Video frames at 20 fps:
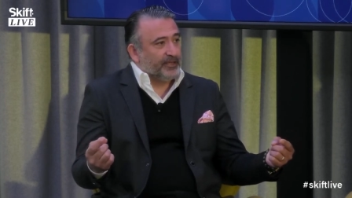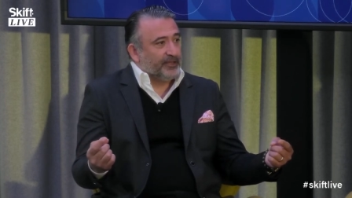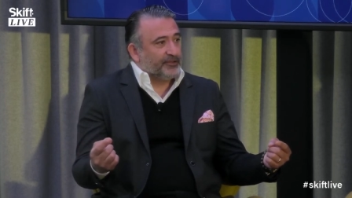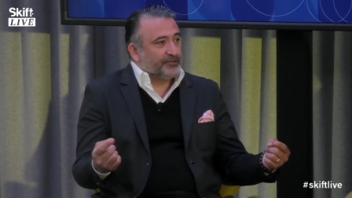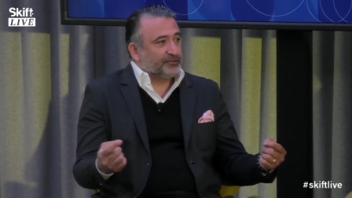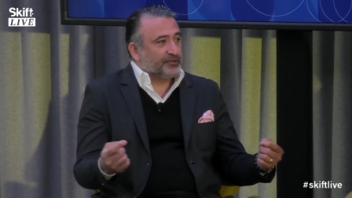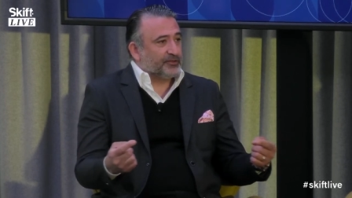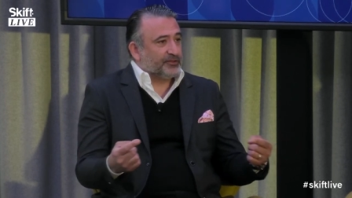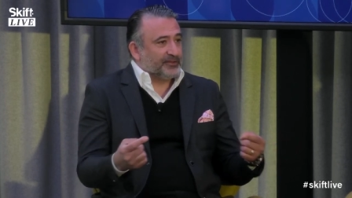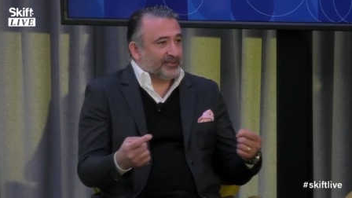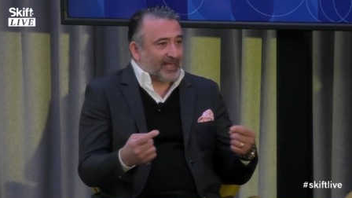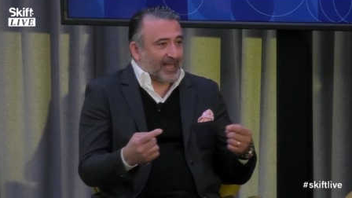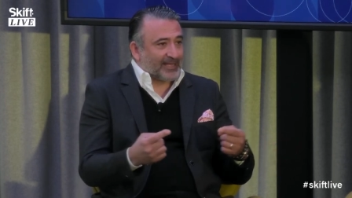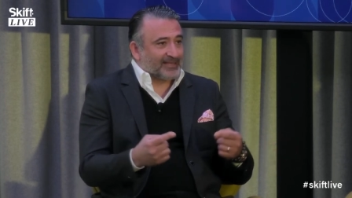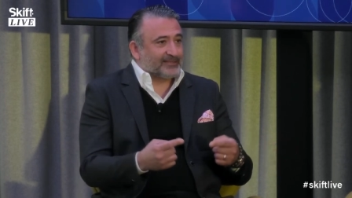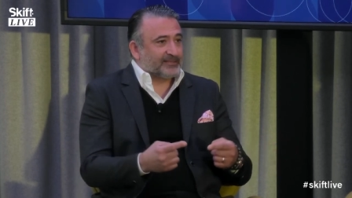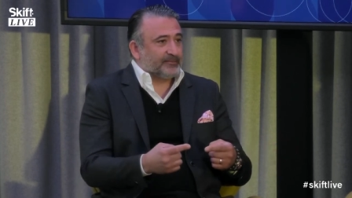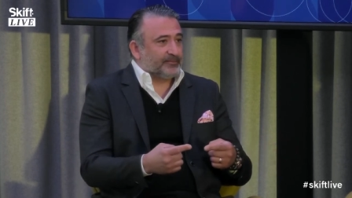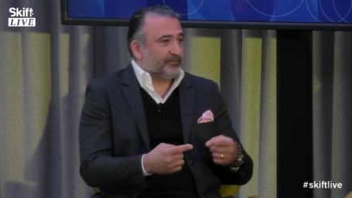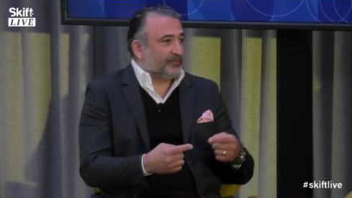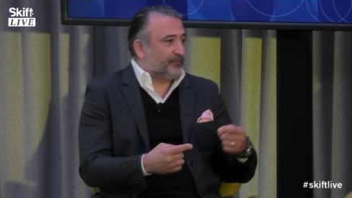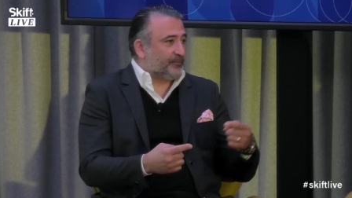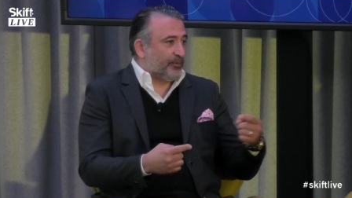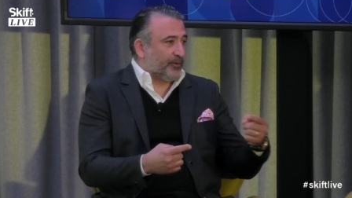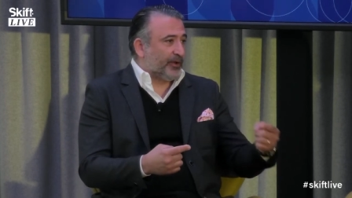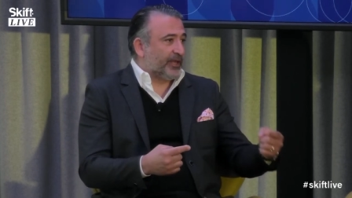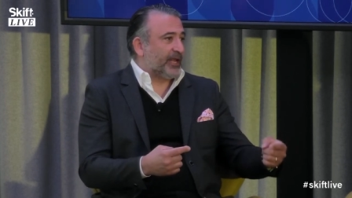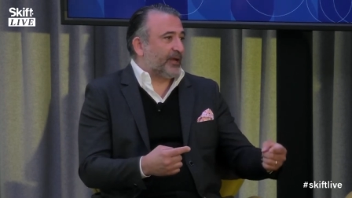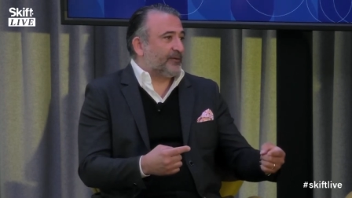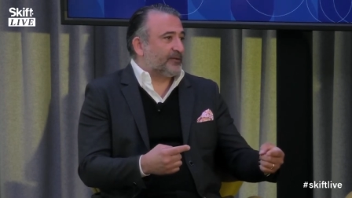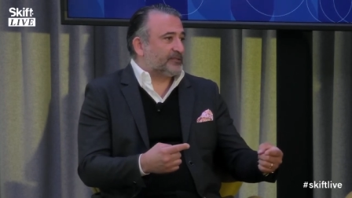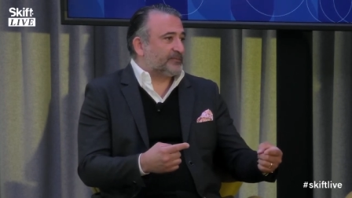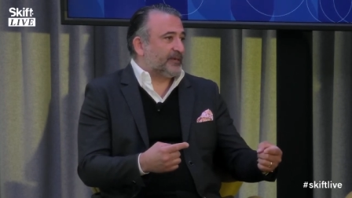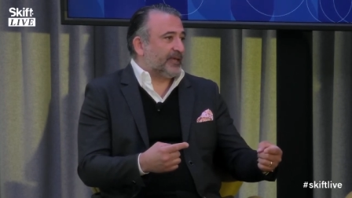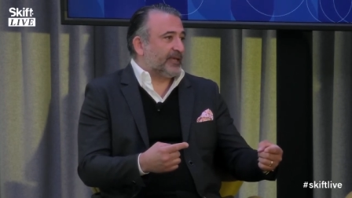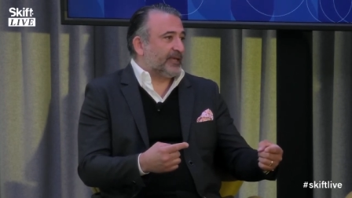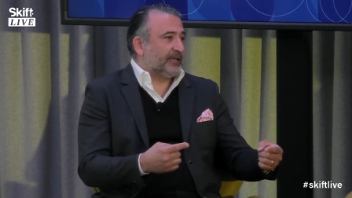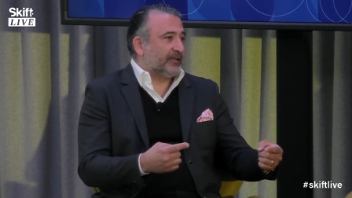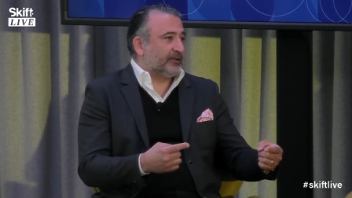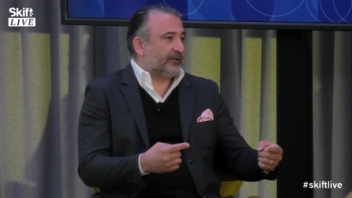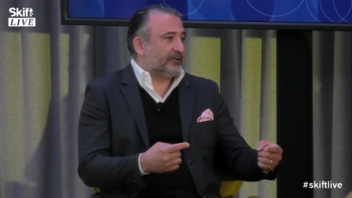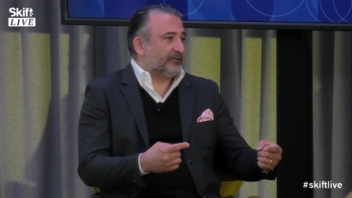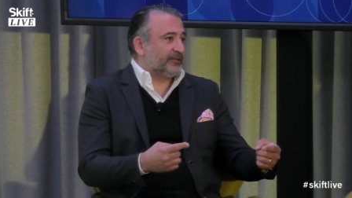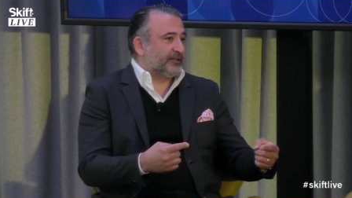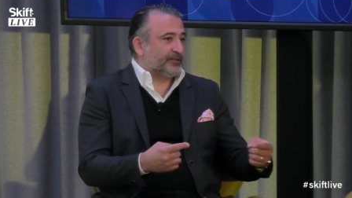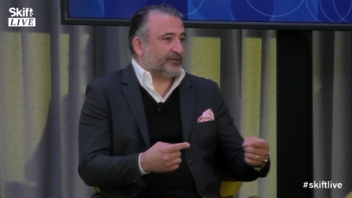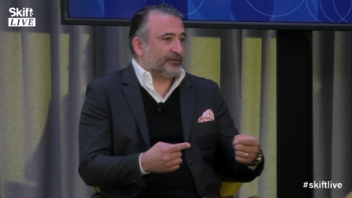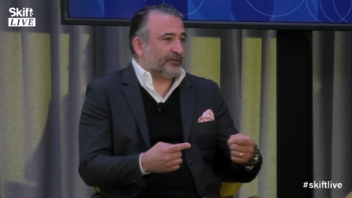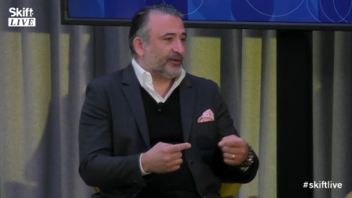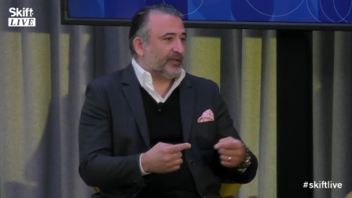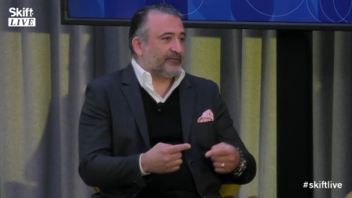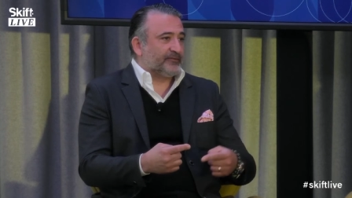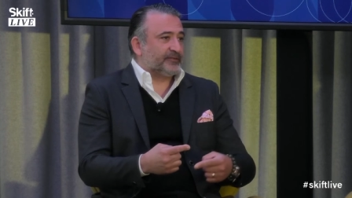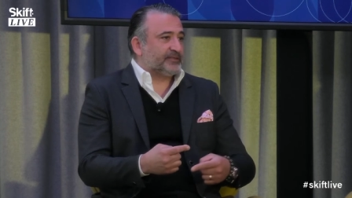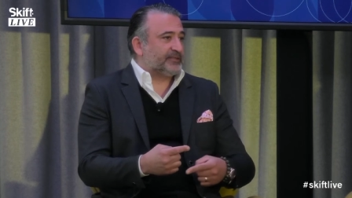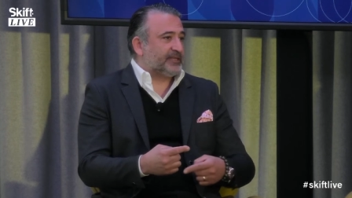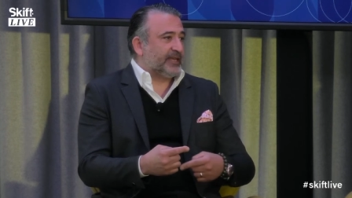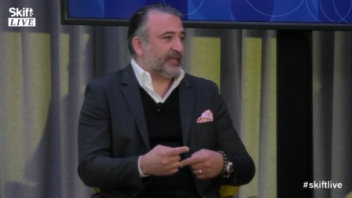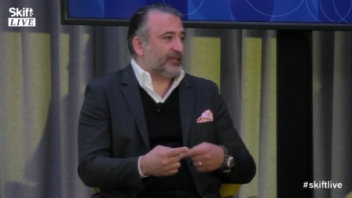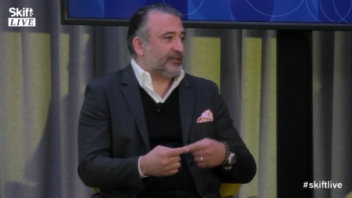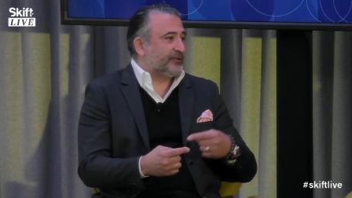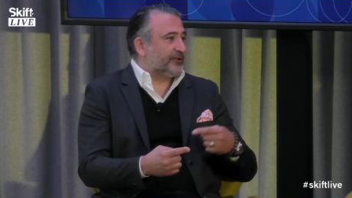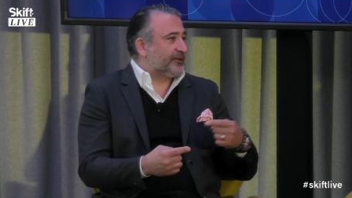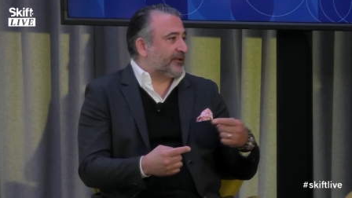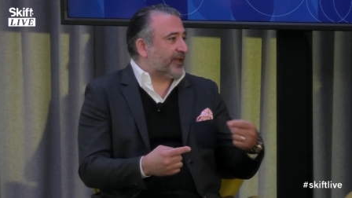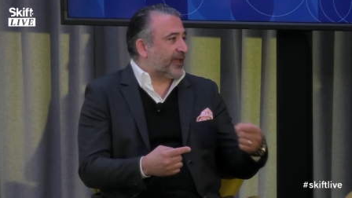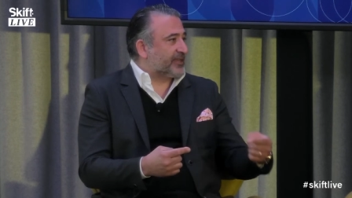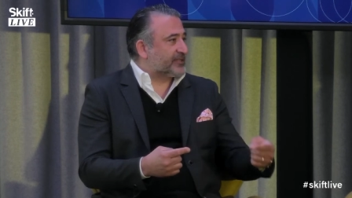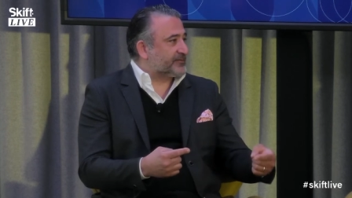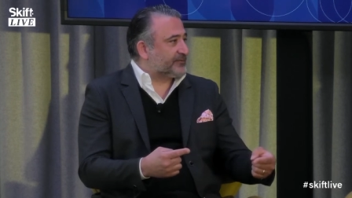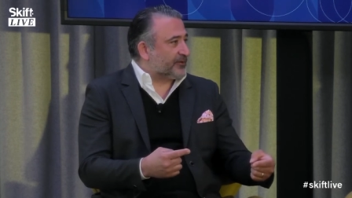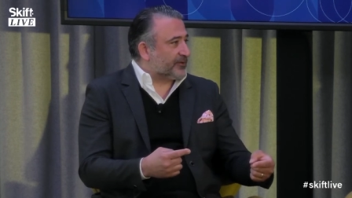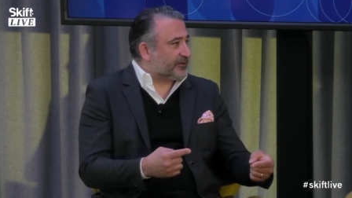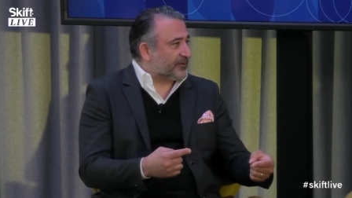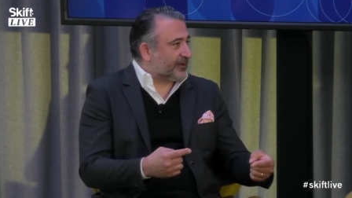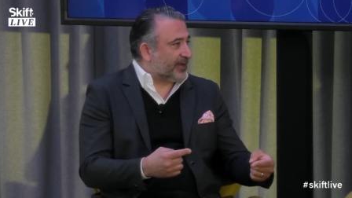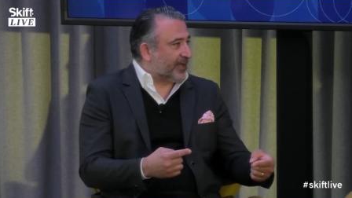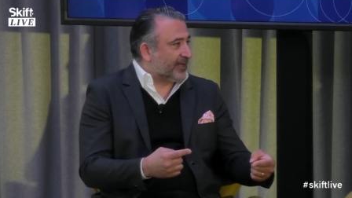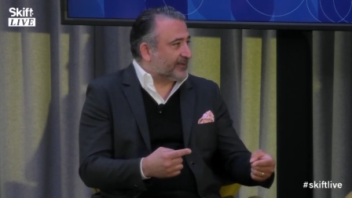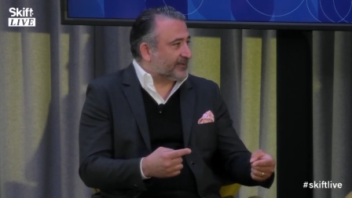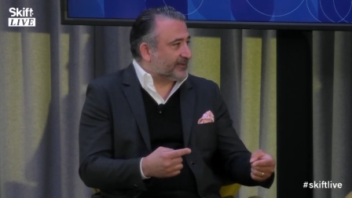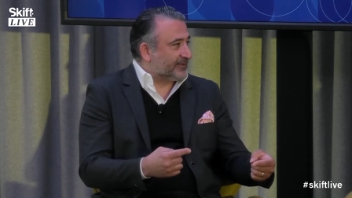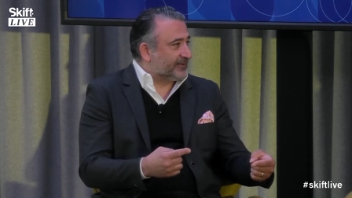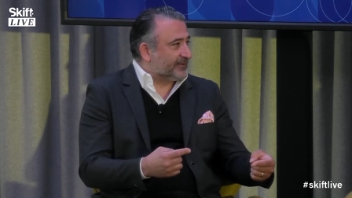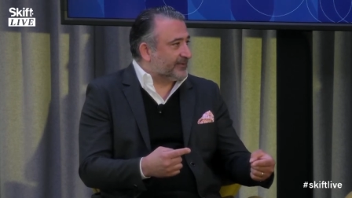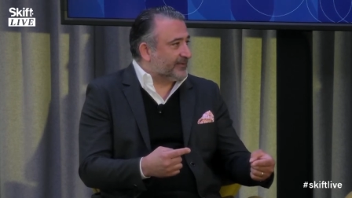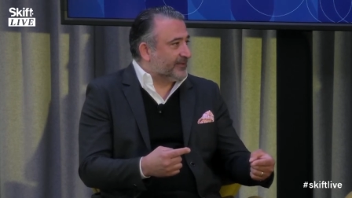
So that's the point I was making earlier. Don't ever take your guests for granted